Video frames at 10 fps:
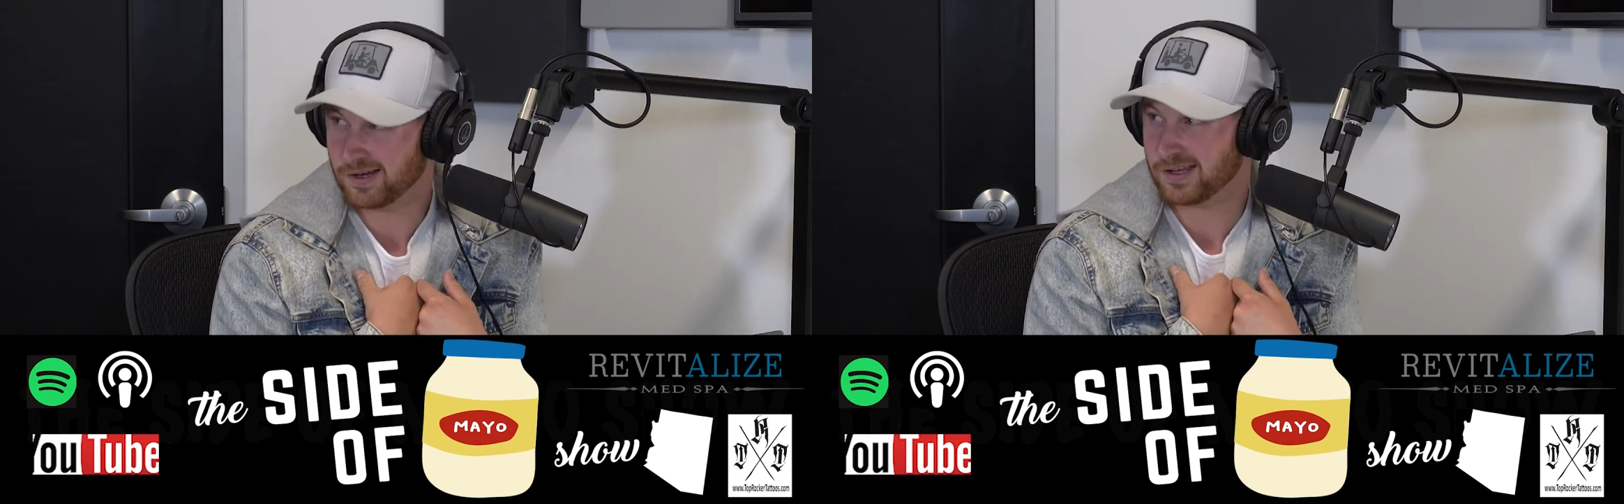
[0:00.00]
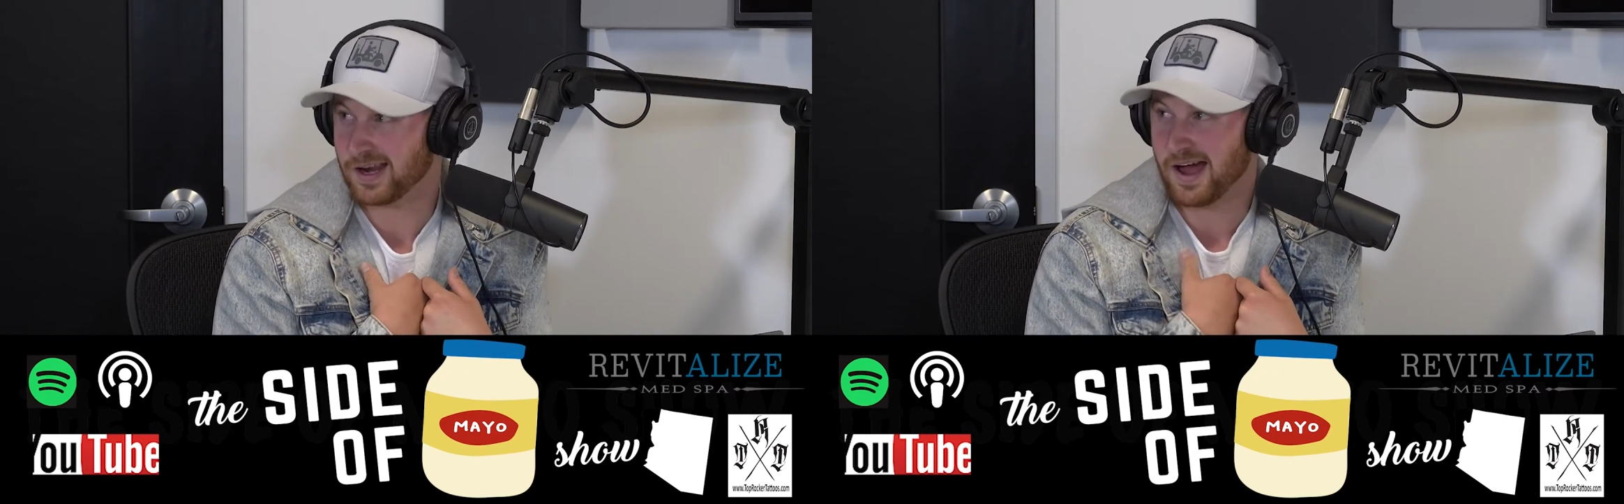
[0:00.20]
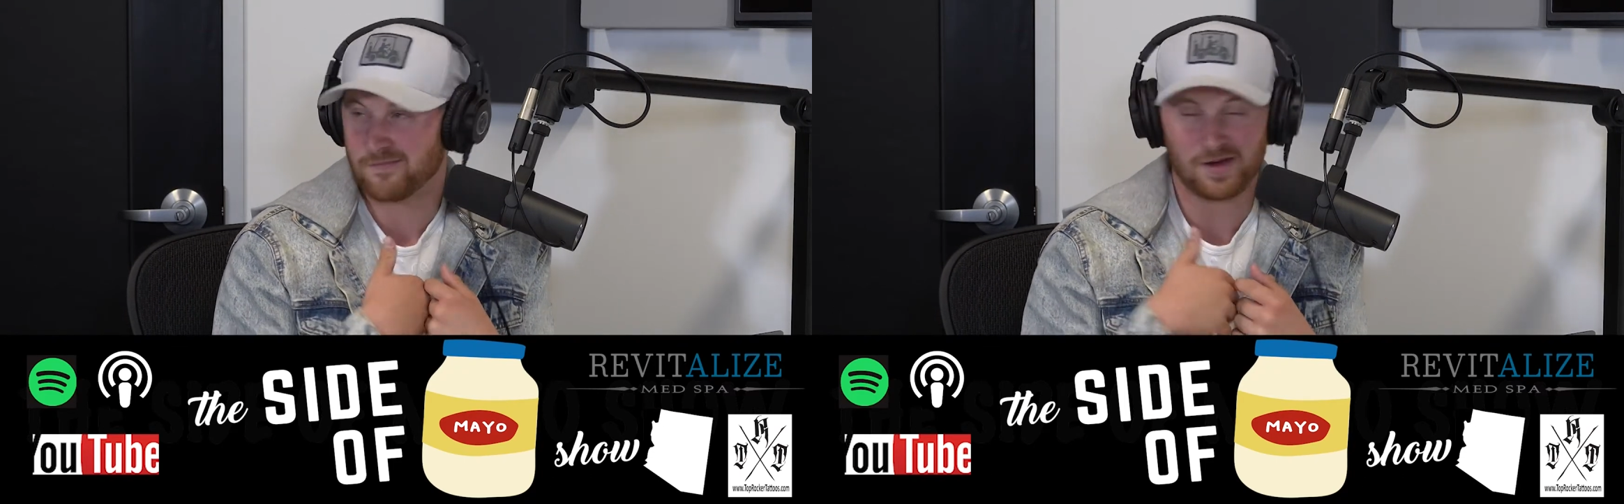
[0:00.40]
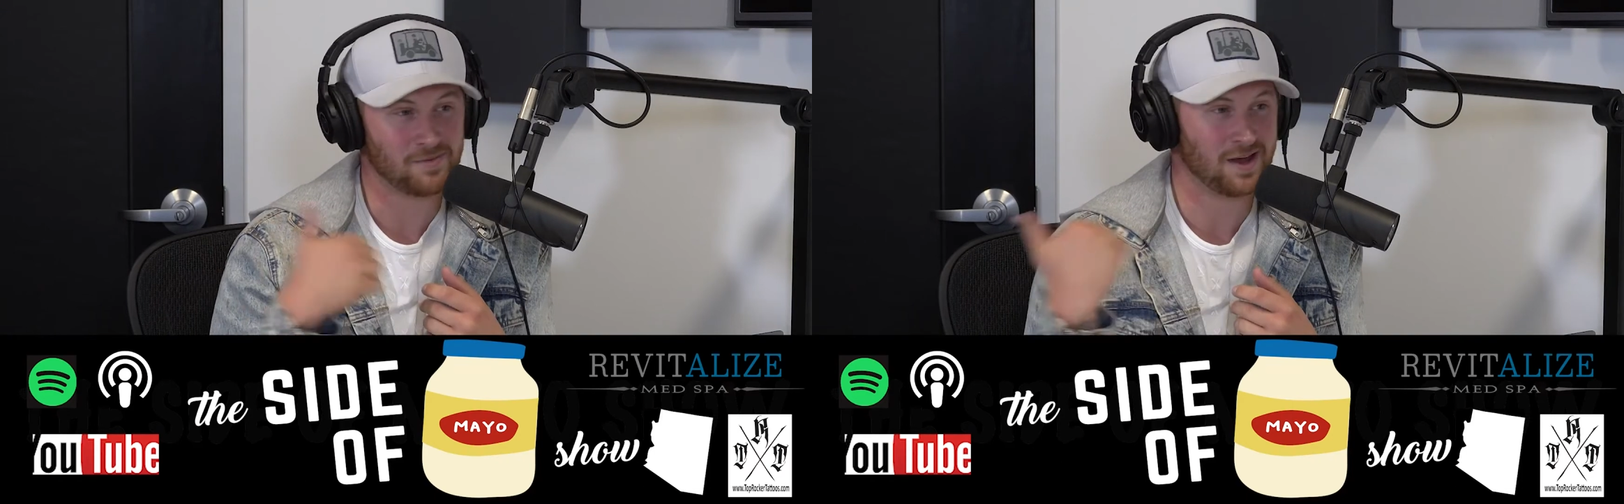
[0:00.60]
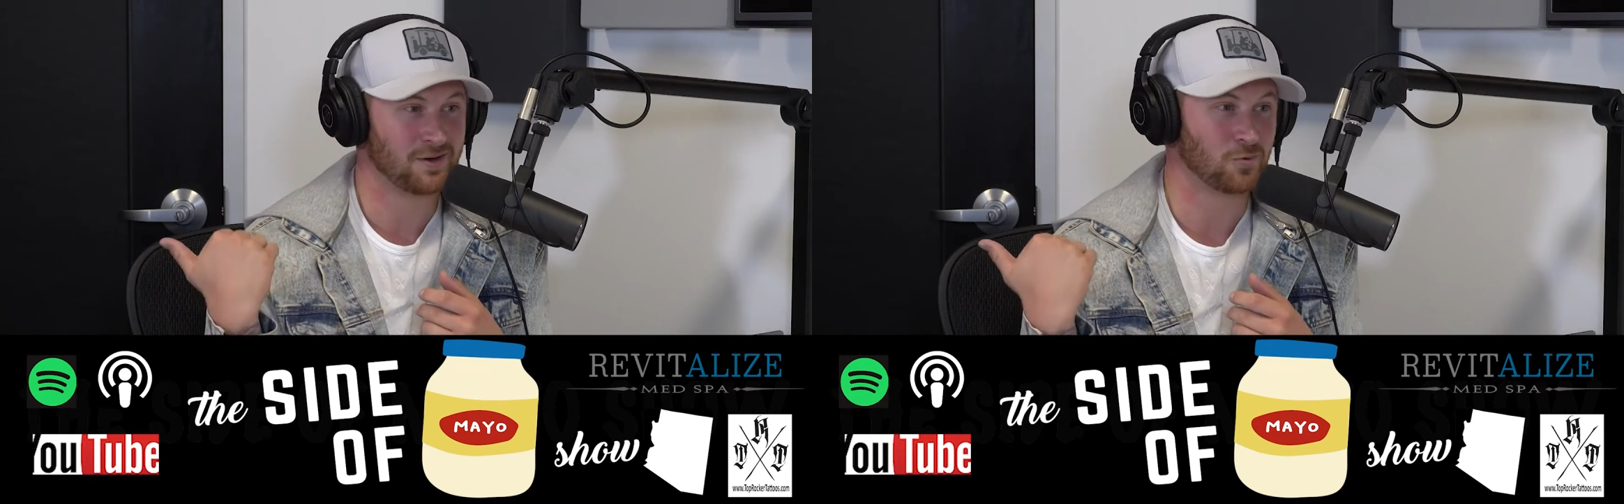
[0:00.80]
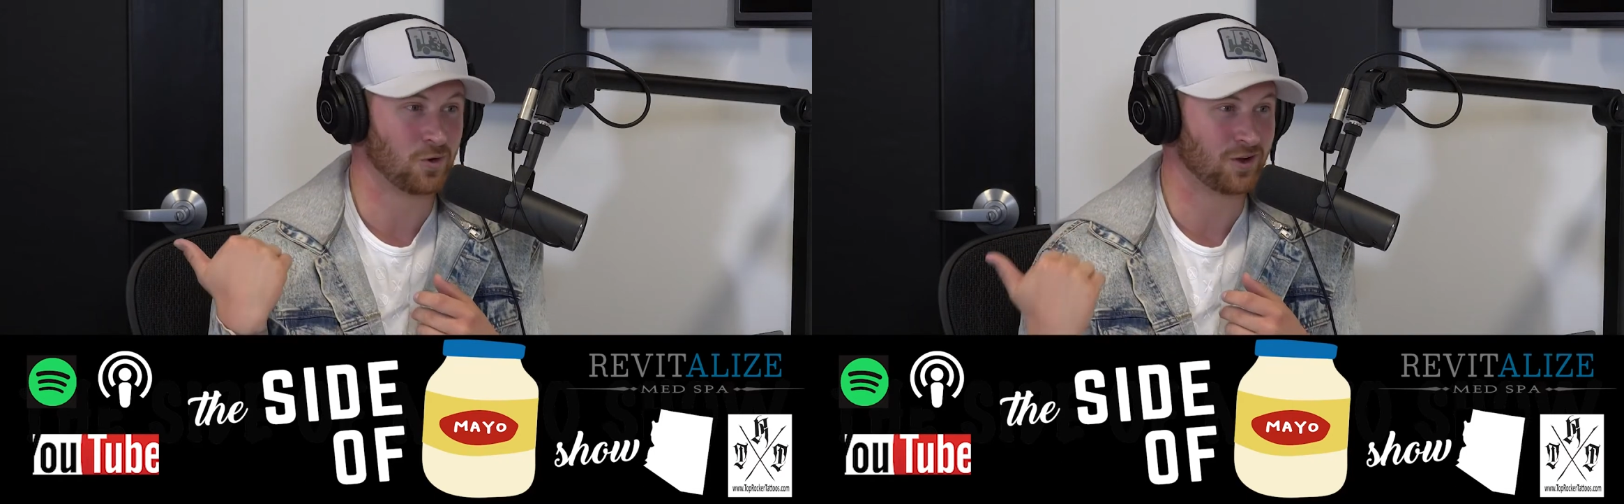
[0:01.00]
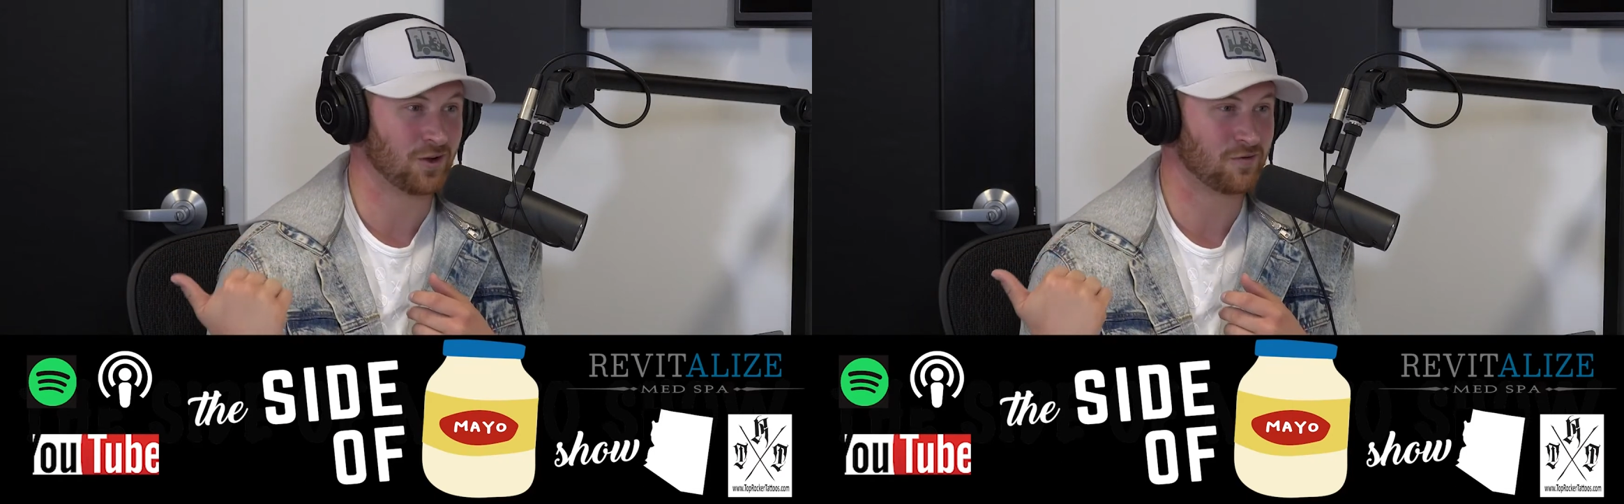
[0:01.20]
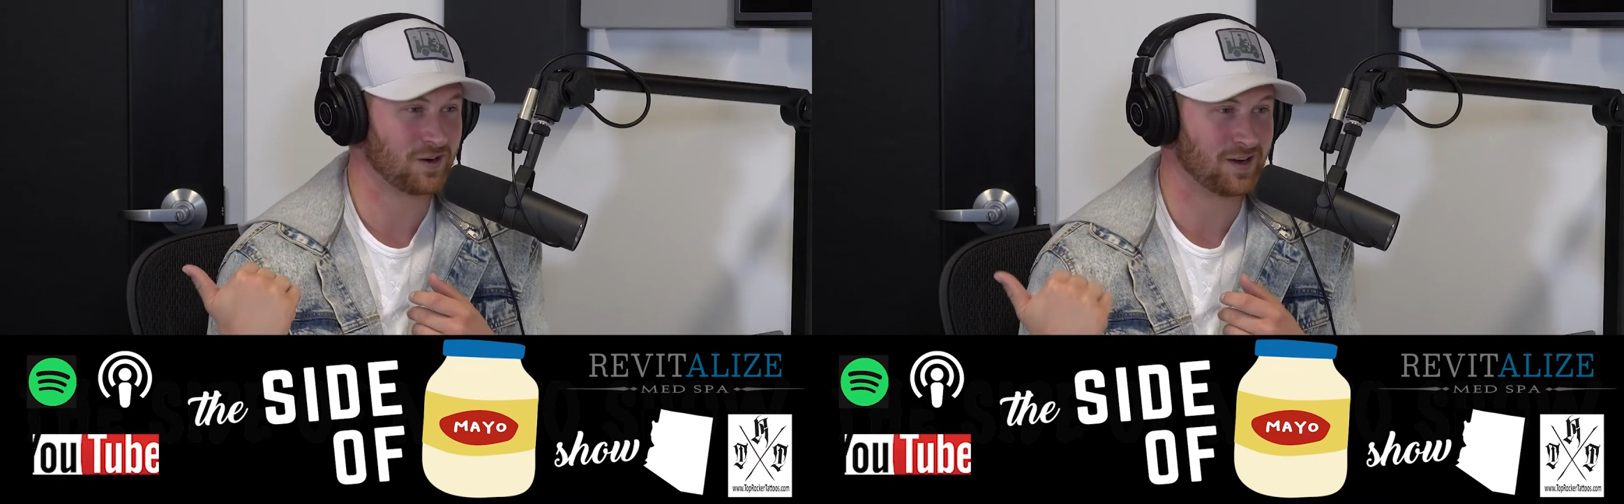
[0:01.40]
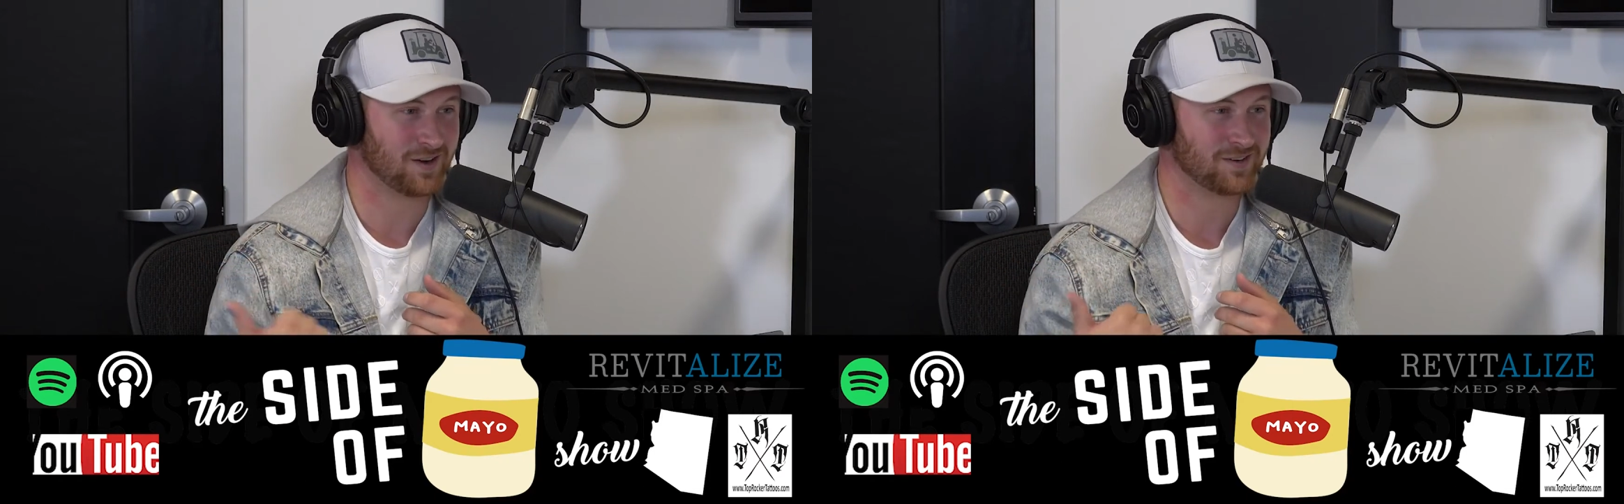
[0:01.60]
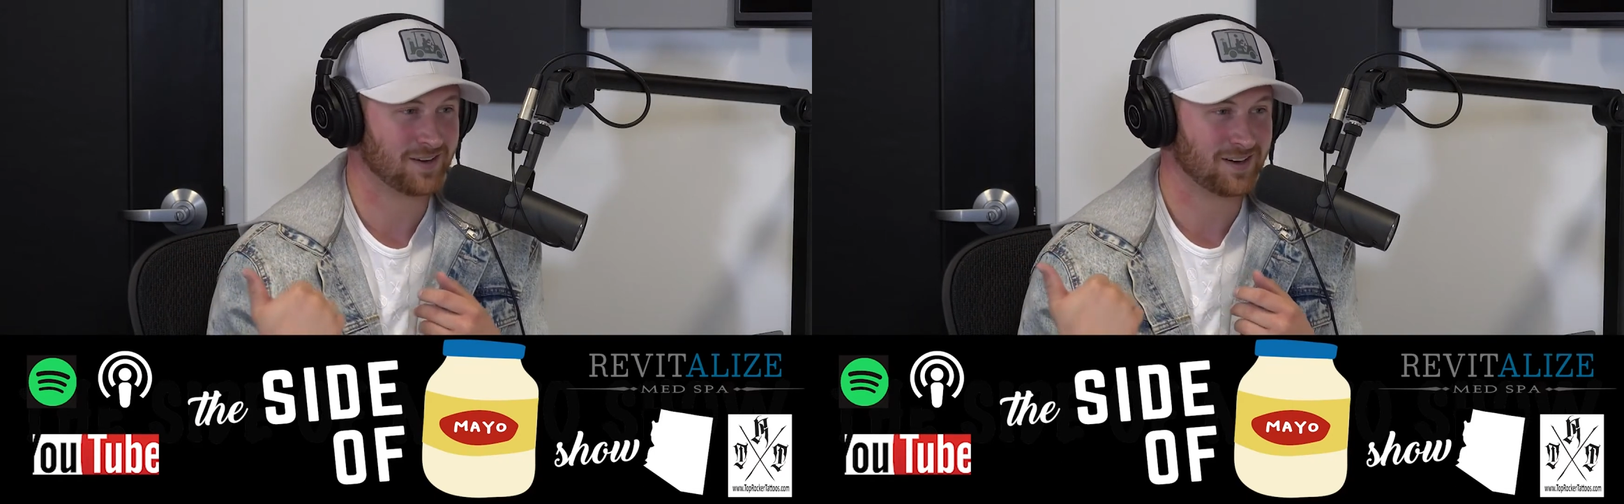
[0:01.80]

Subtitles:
and then I have my man Will over here.